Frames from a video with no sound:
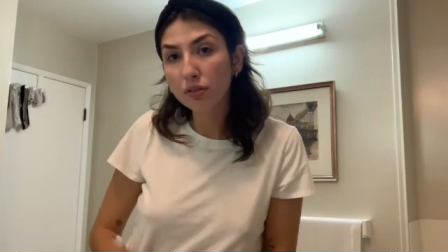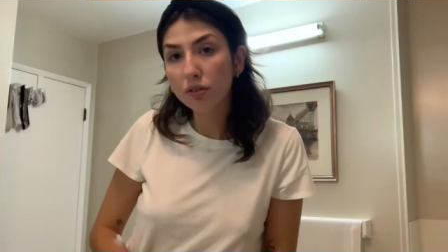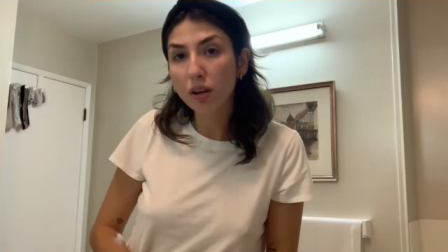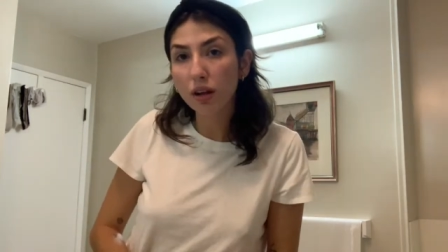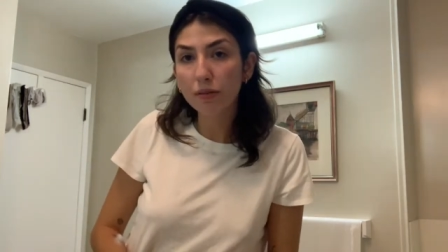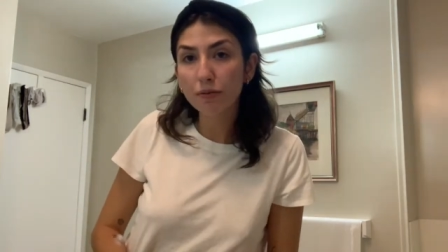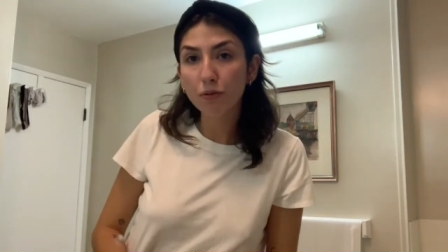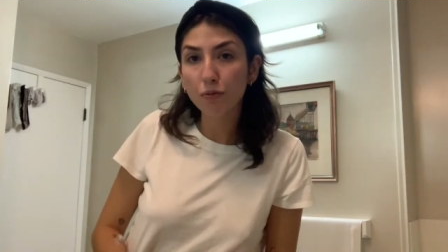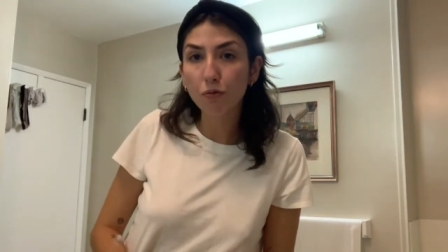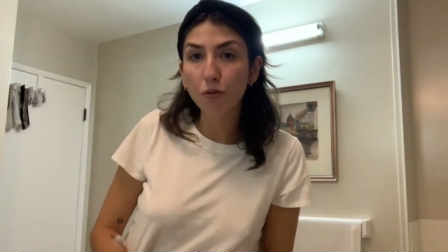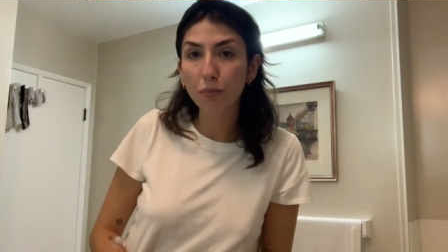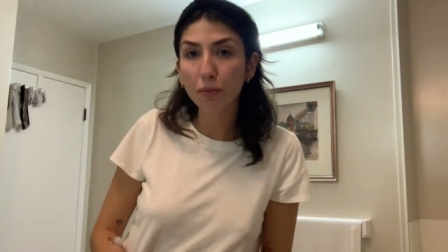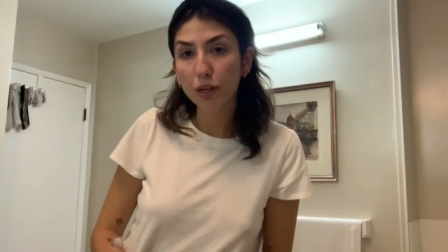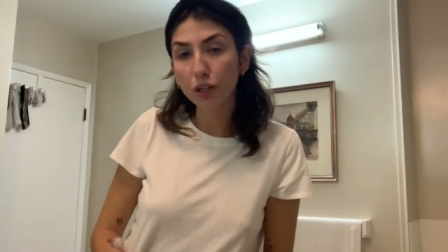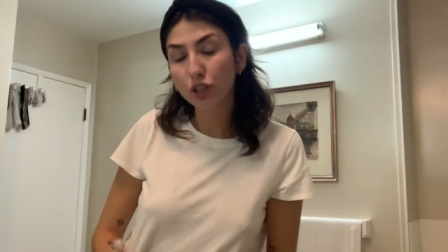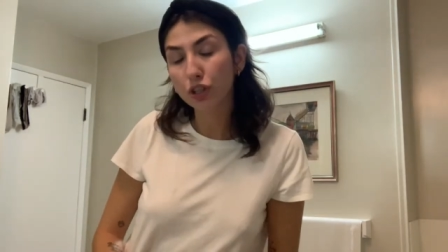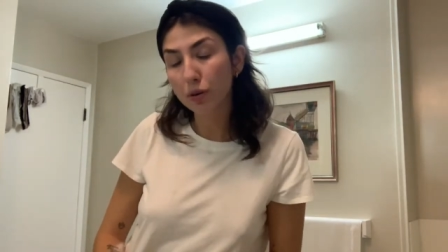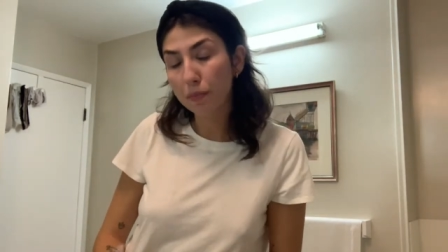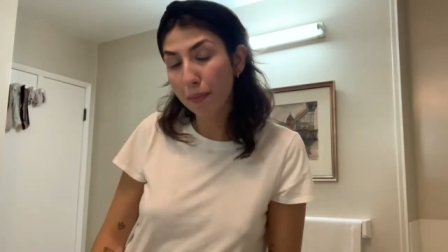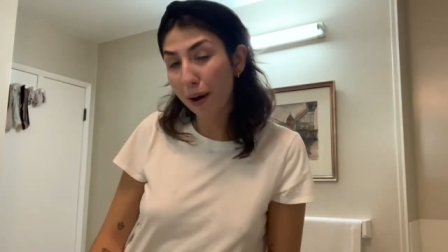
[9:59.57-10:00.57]
a lot of
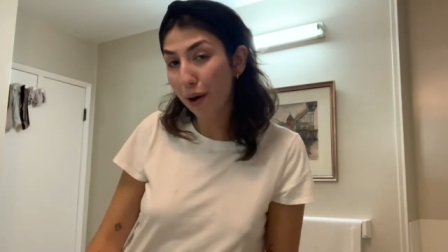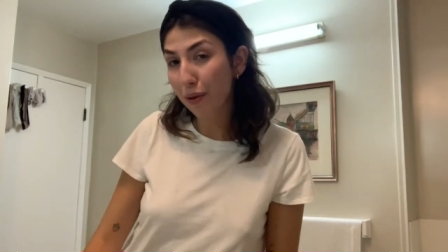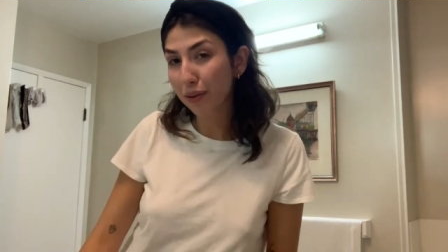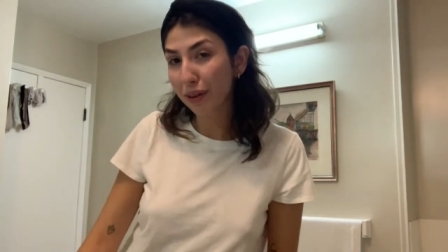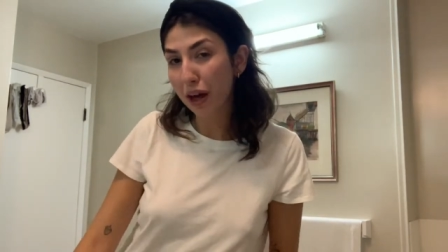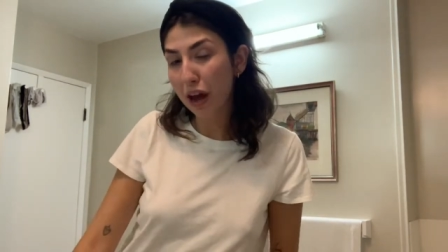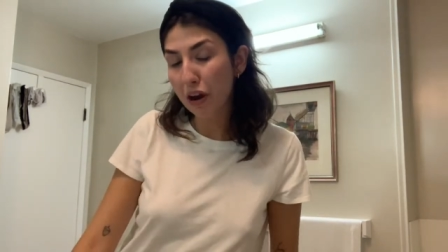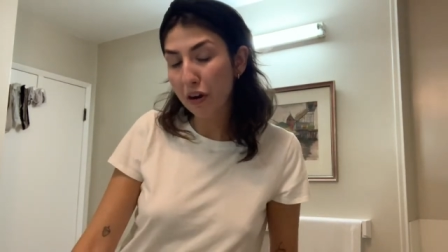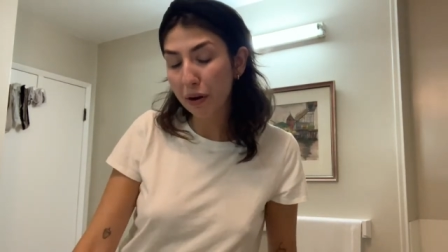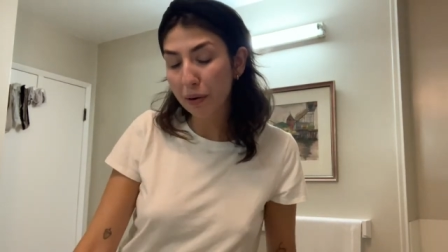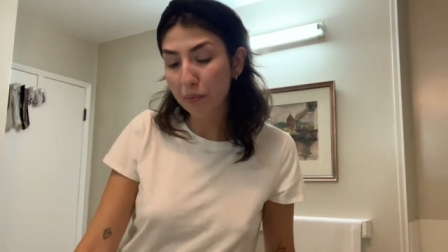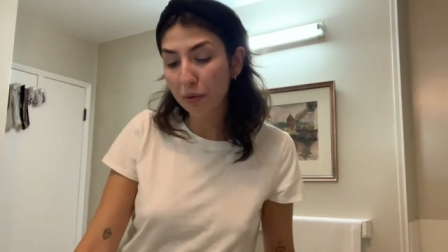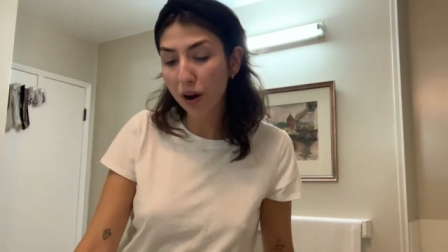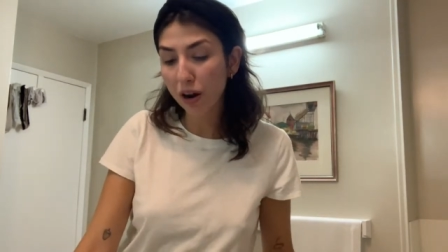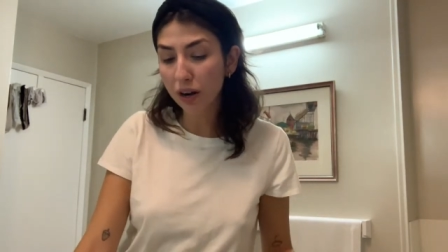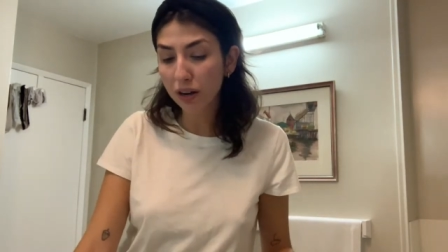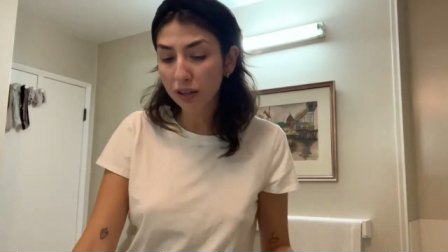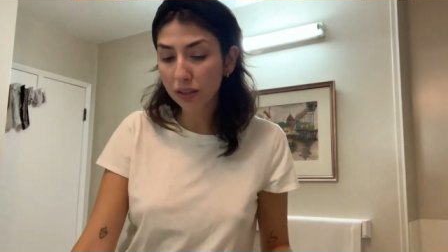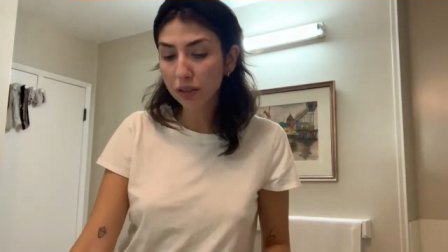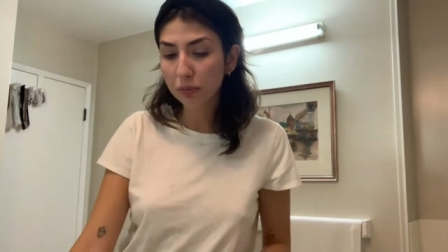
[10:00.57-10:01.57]
information about layering
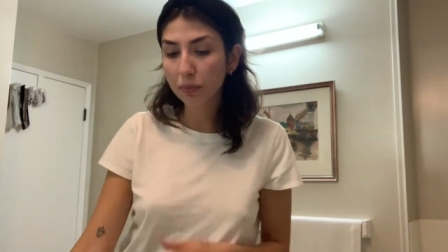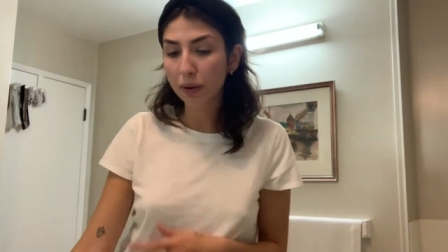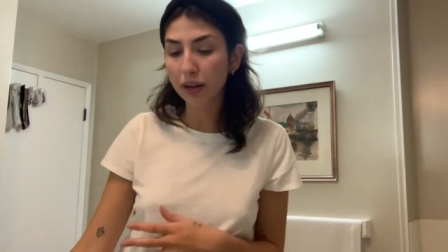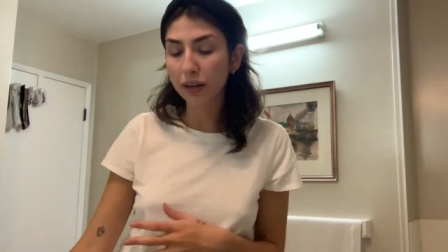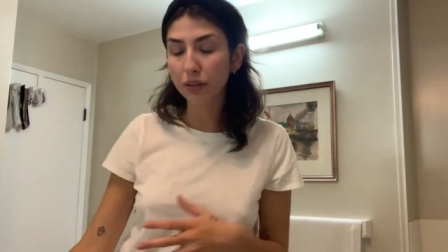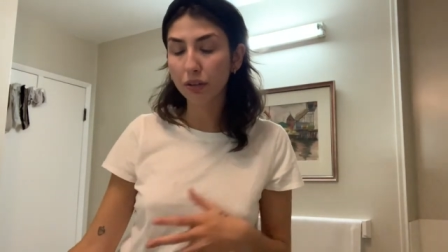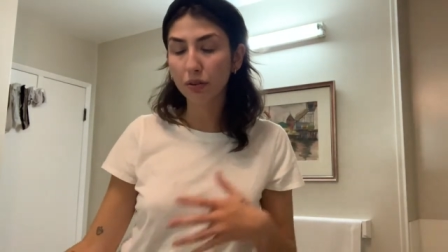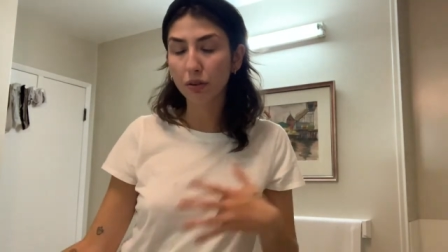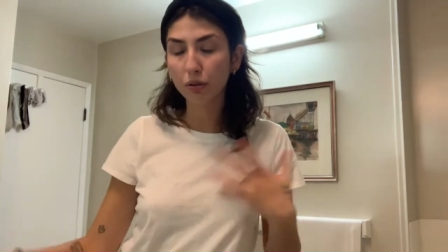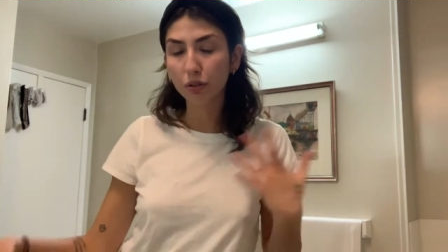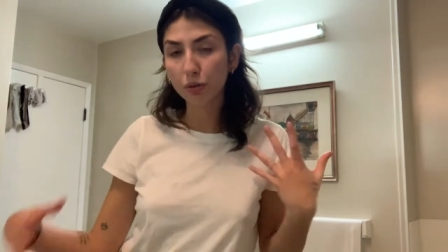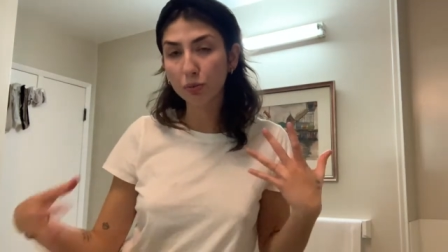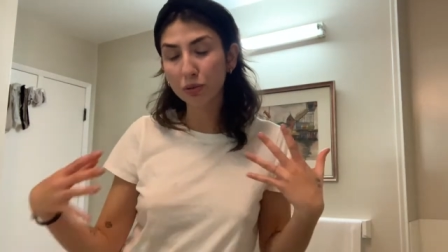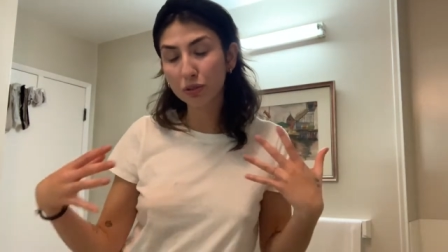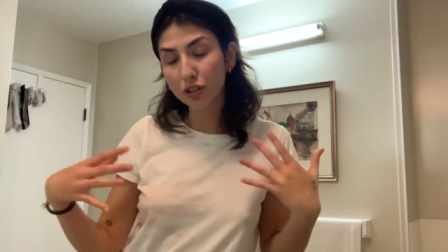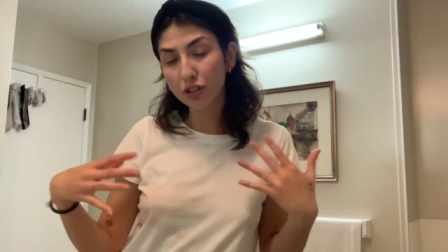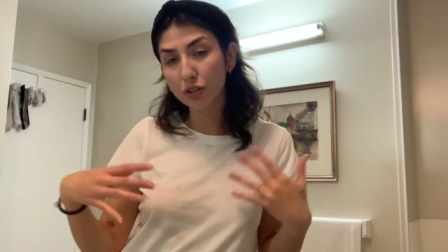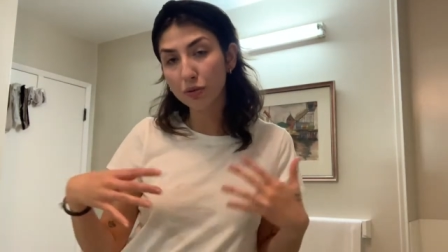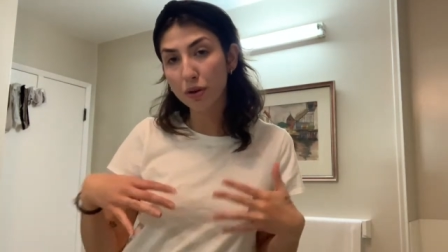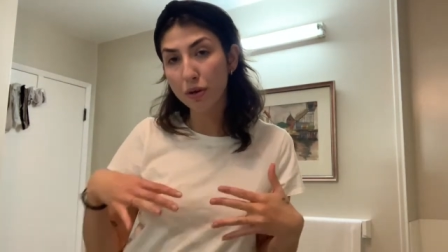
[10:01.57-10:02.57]
products, but you're always
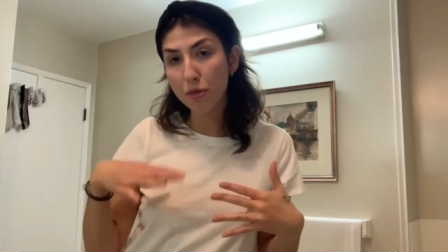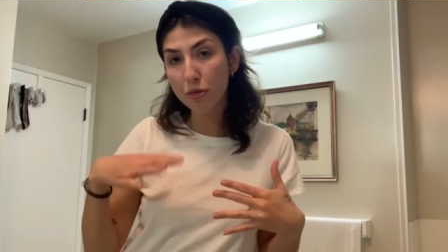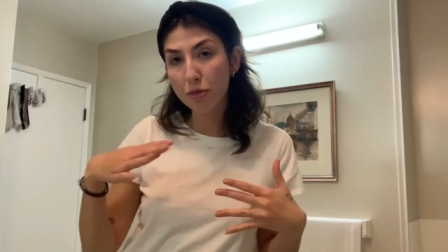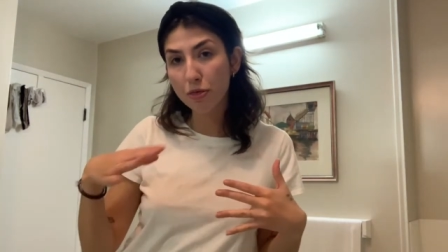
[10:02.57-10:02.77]
supposed to do it